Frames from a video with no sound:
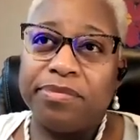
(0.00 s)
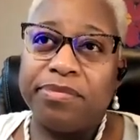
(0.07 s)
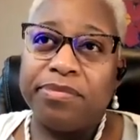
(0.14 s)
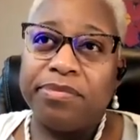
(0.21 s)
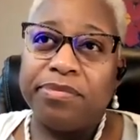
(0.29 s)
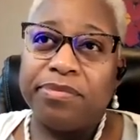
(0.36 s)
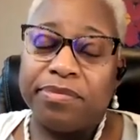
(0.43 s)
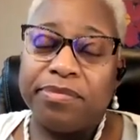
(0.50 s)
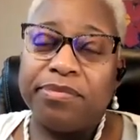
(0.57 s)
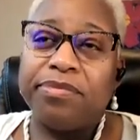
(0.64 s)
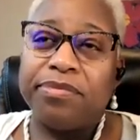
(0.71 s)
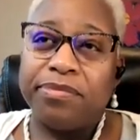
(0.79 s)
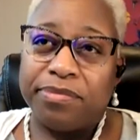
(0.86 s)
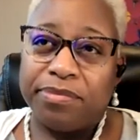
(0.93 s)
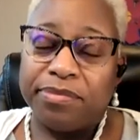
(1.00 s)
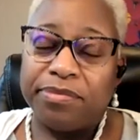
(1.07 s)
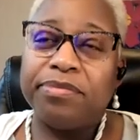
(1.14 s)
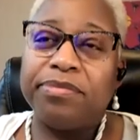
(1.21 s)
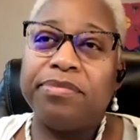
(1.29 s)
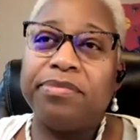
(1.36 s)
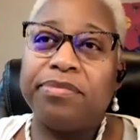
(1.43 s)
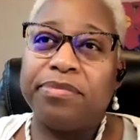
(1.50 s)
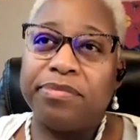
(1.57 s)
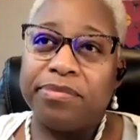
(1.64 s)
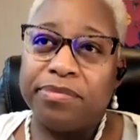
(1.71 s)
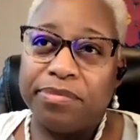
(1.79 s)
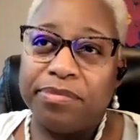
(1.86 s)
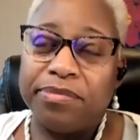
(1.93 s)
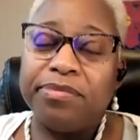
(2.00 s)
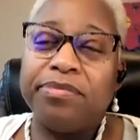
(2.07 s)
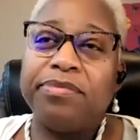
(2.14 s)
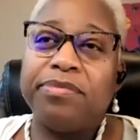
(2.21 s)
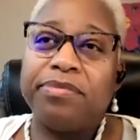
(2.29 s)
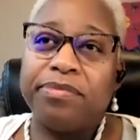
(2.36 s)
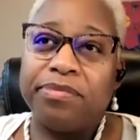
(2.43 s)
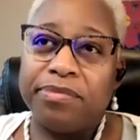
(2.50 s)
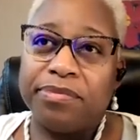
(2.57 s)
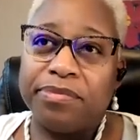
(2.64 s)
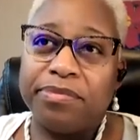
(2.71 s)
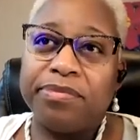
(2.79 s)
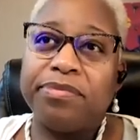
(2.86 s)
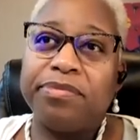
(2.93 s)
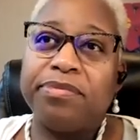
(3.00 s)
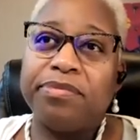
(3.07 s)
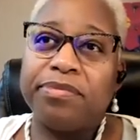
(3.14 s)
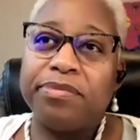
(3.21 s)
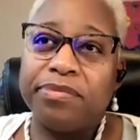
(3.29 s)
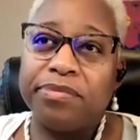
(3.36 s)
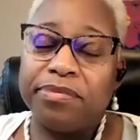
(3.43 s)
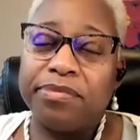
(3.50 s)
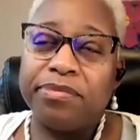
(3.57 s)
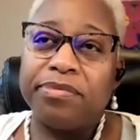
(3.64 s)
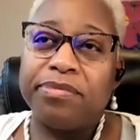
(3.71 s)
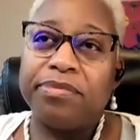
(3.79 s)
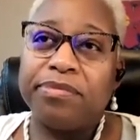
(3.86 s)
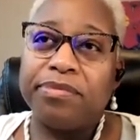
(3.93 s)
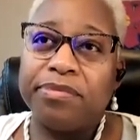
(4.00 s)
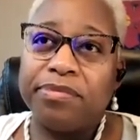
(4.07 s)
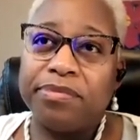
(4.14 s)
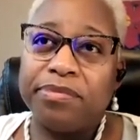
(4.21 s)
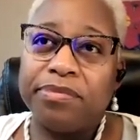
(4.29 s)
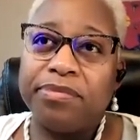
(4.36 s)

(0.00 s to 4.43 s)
No words are spoken by the person on screen.